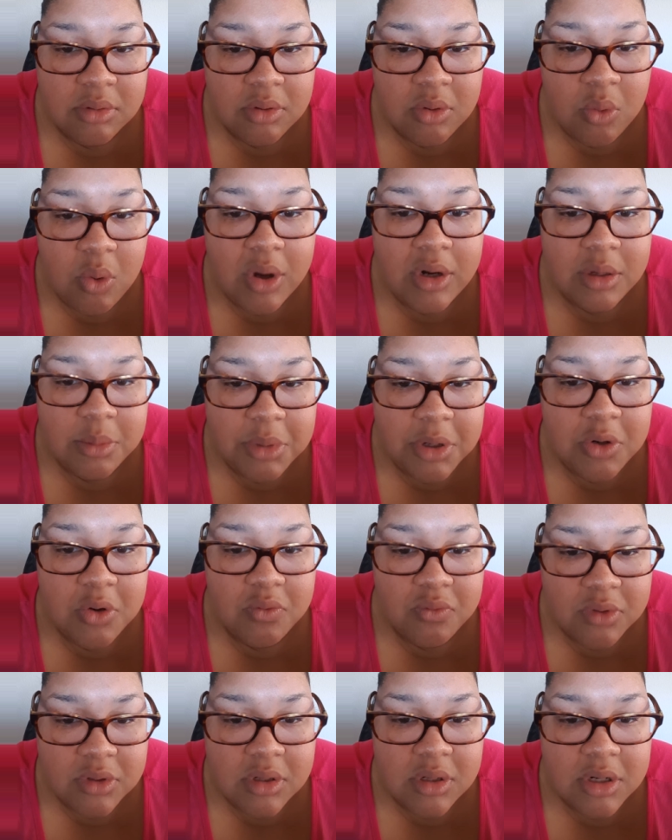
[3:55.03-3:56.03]
quite a bit
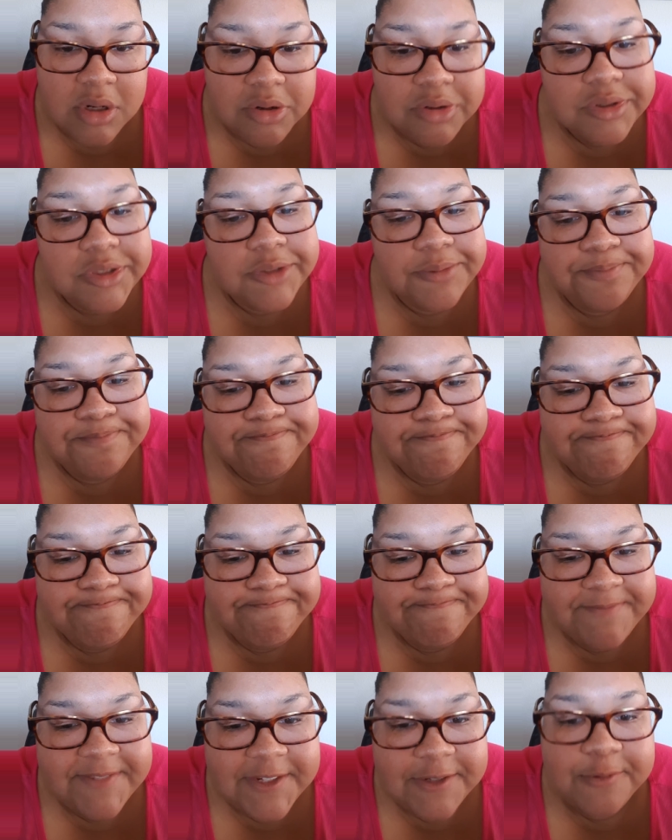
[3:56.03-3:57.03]
over the years.
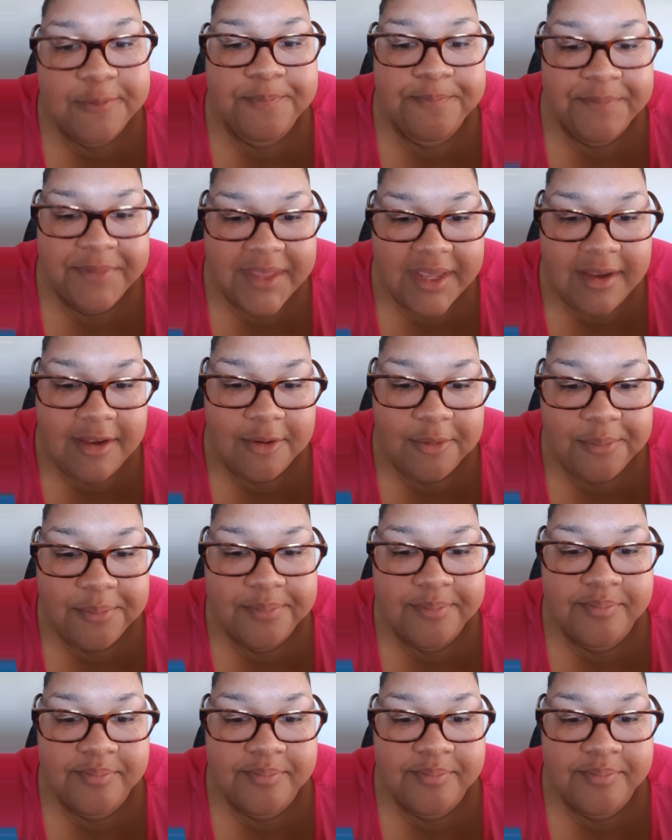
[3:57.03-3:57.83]
So thank you.